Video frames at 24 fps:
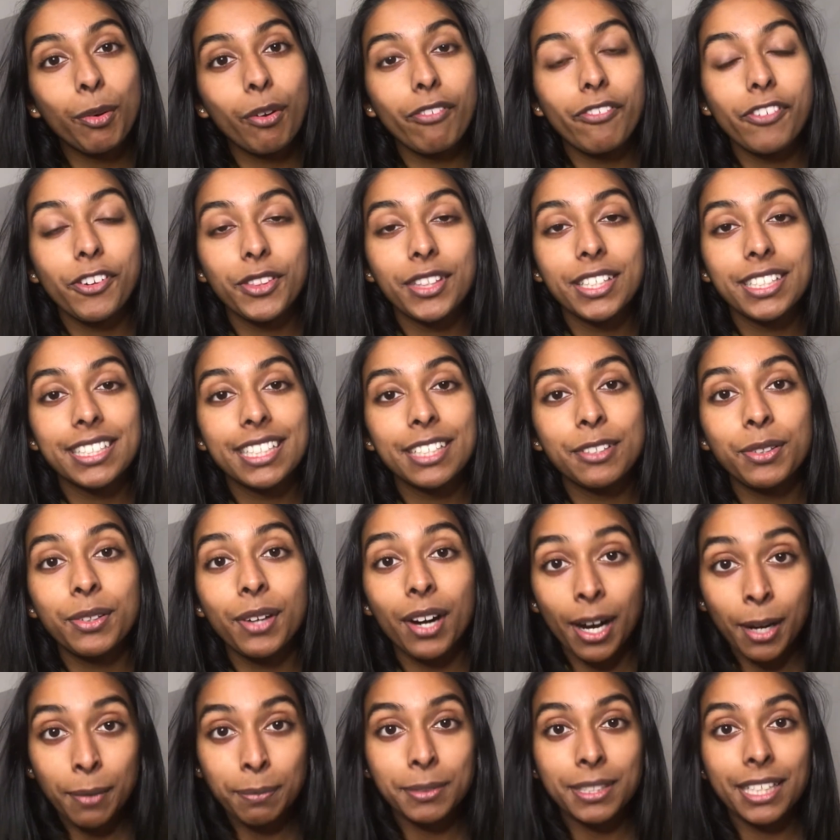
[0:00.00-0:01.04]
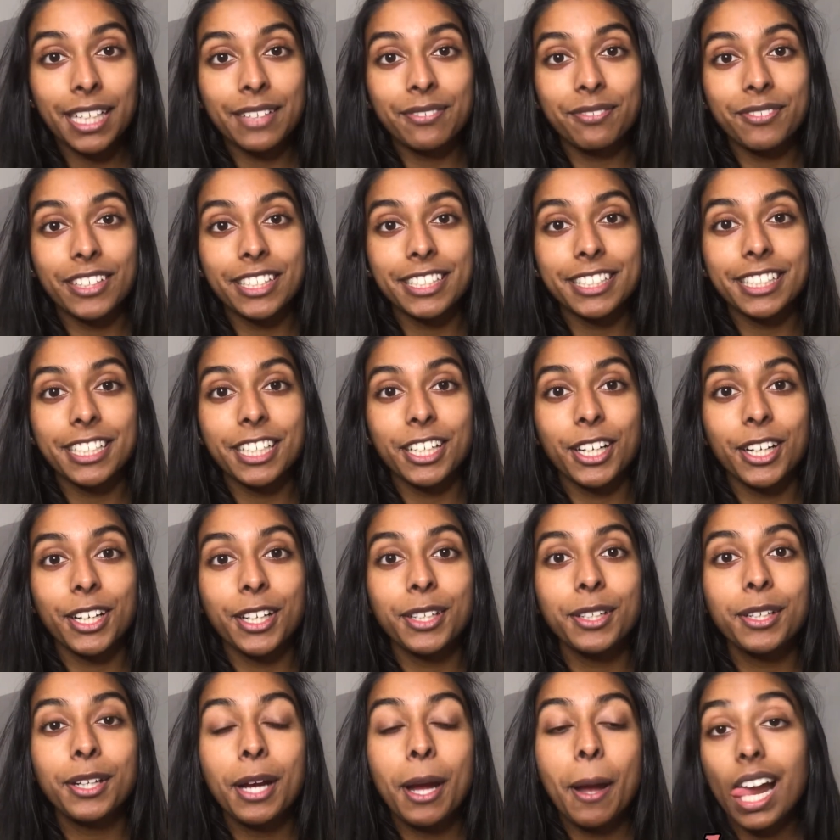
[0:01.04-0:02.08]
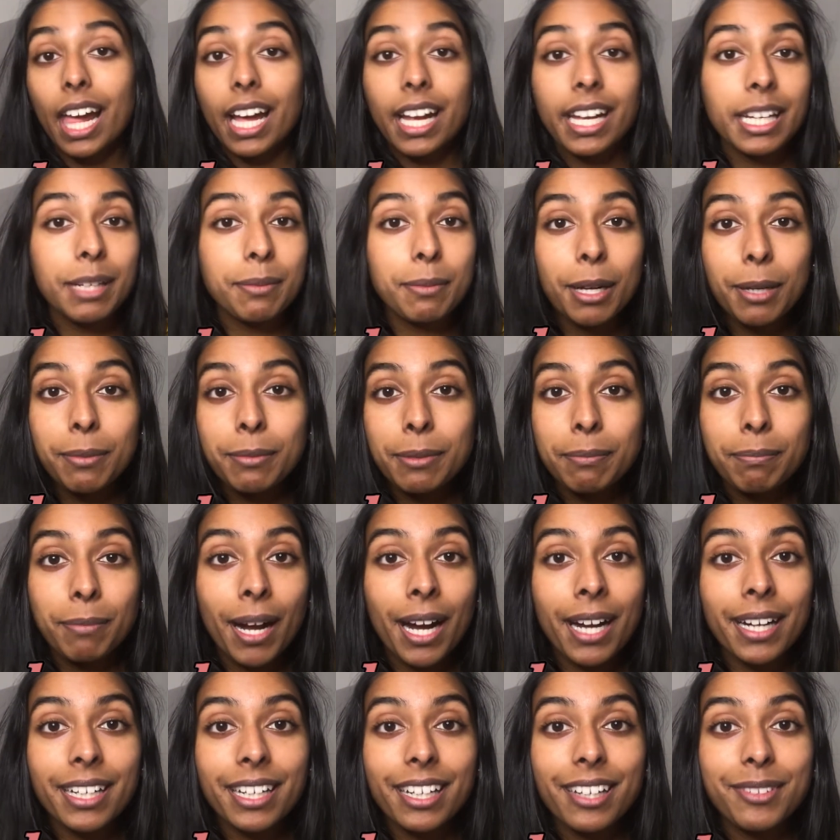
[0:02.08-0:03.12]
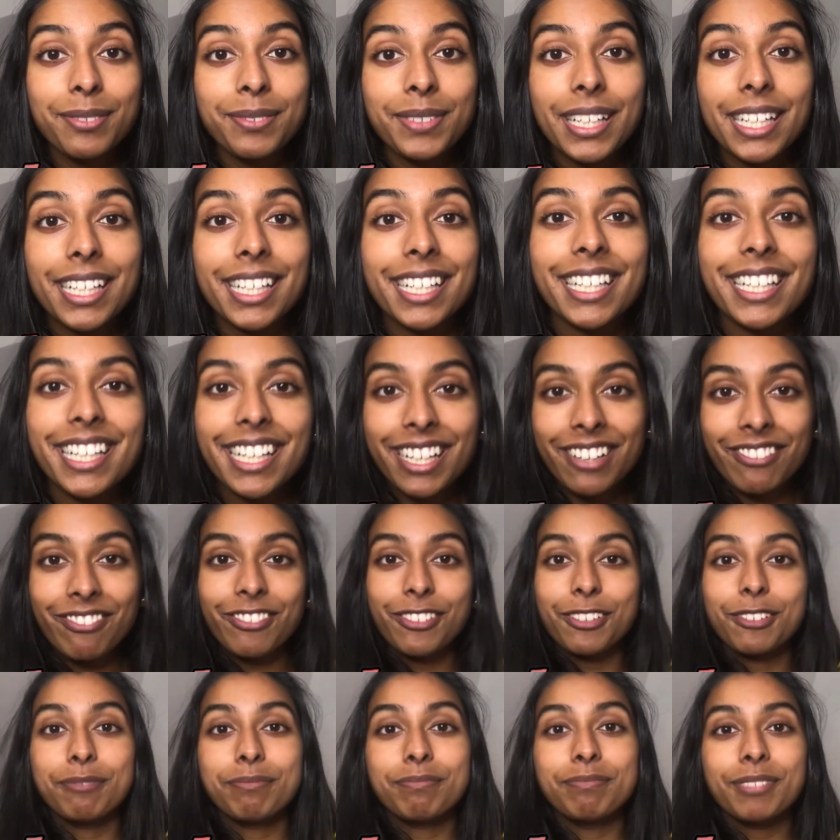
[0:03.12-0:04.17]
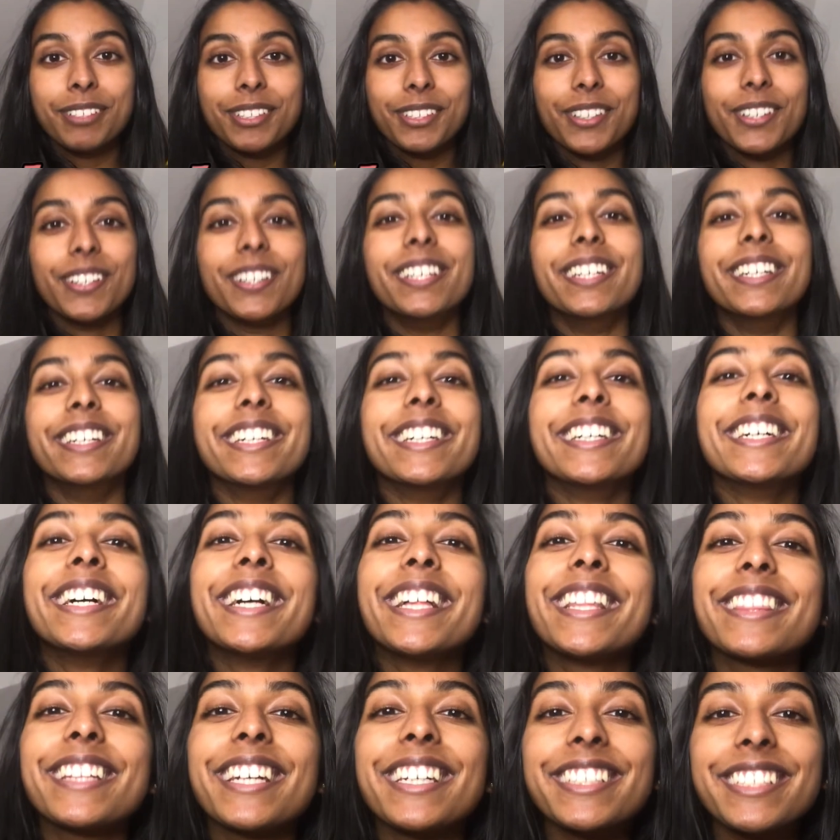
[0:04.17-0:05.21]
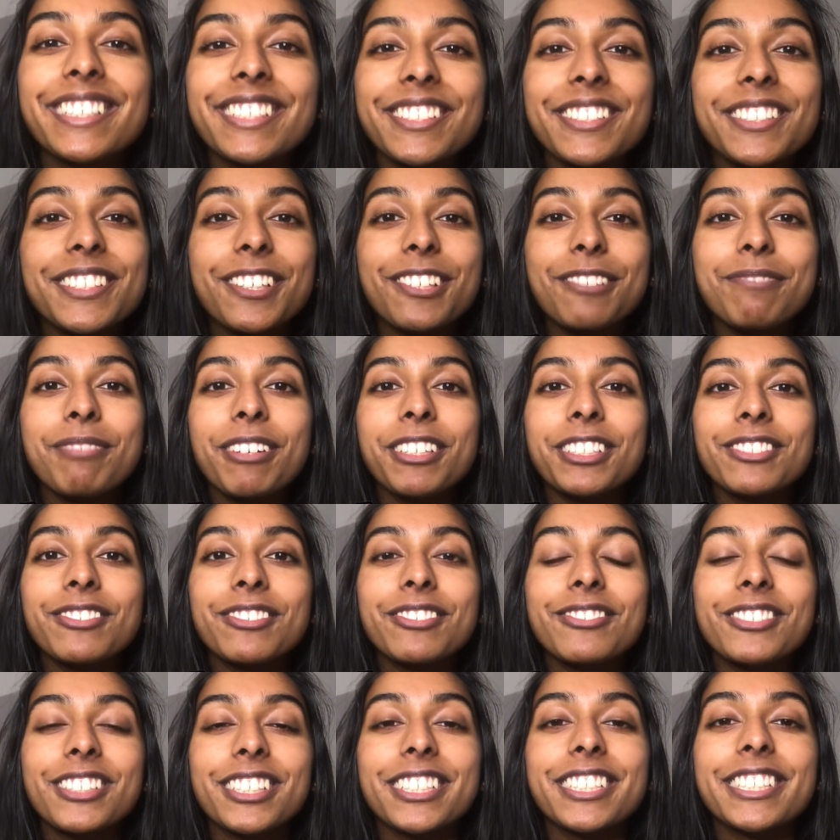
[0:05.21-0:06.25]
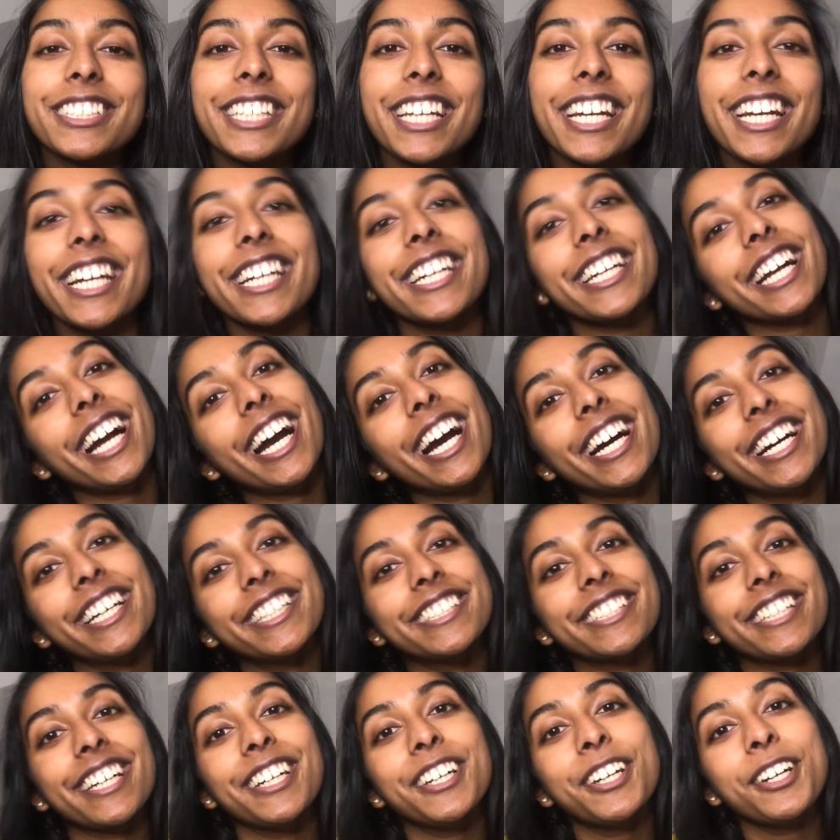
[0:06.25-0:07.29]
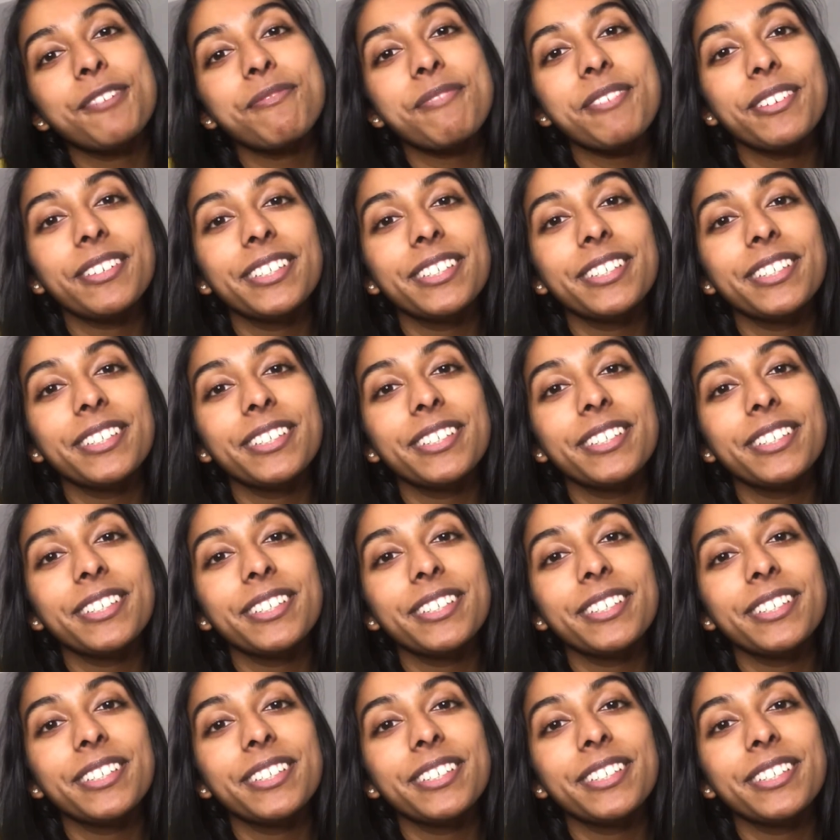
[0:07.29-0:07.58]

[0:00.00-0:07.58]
for this little update video. Keep coming back weekly for more. Thank you so much for watching, and I hope you